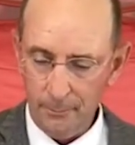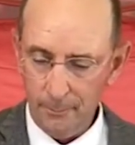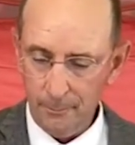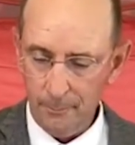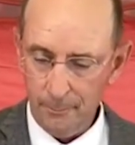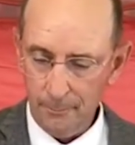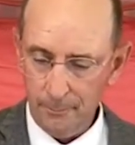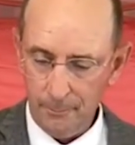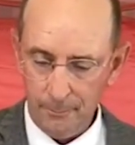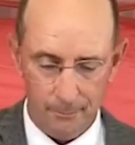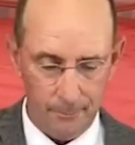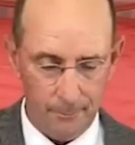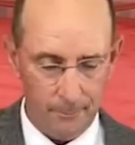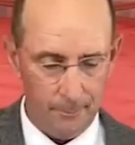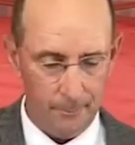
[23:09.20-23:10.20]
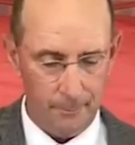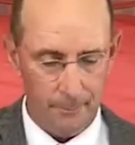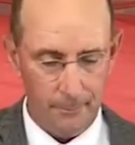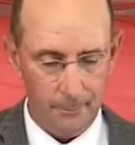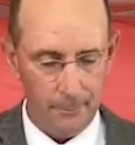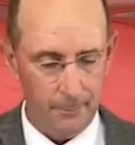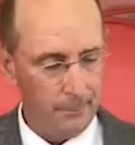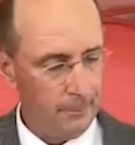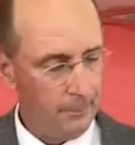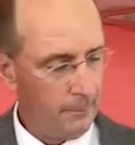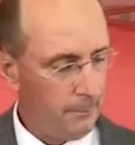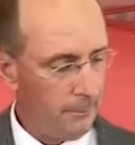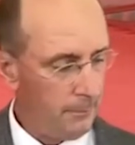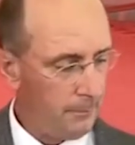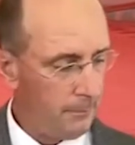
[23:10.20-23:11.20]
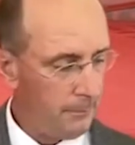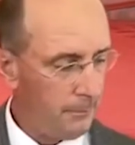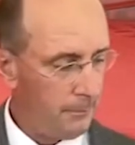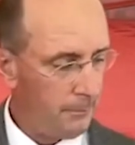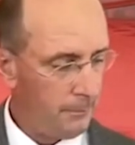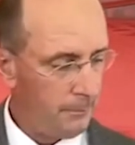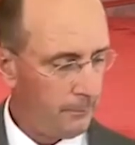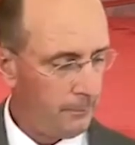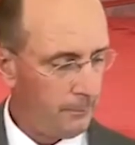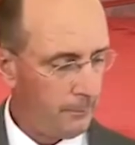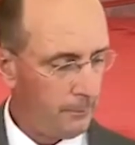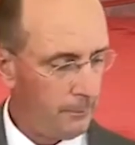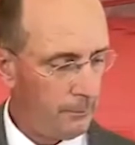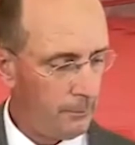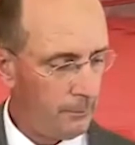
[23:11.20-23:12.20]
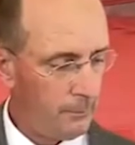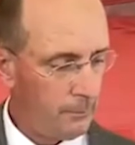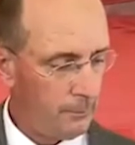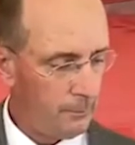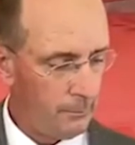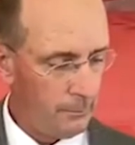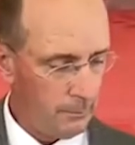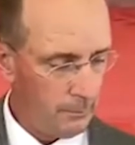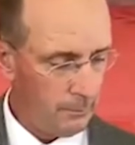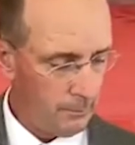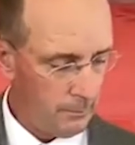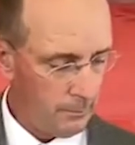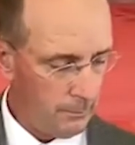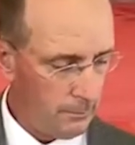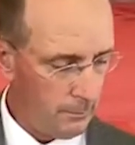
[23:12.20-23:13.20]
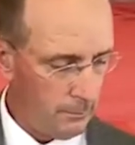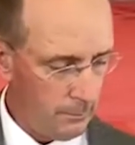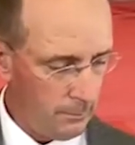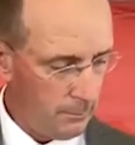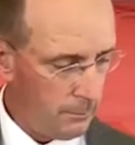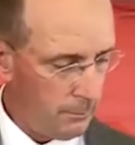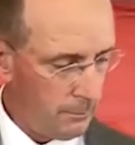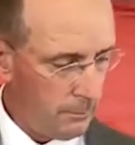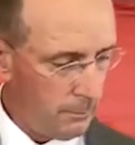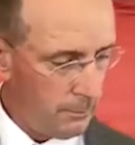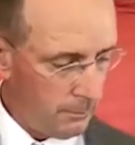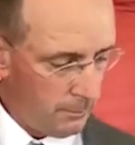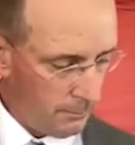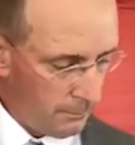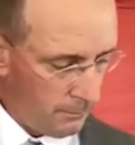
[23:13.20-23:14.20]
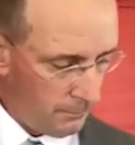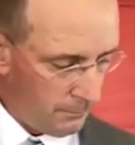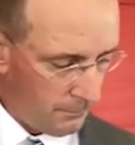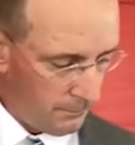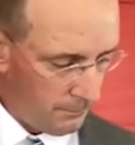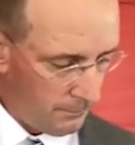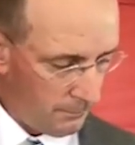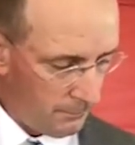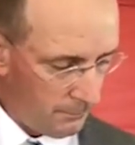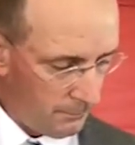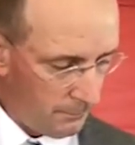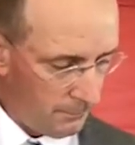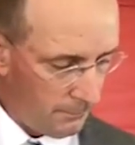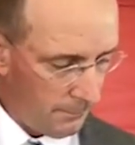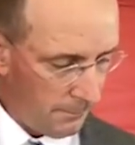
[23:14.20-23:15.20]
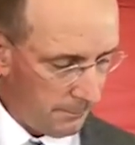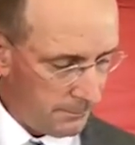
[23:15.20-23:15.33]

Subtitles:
(no one is talking)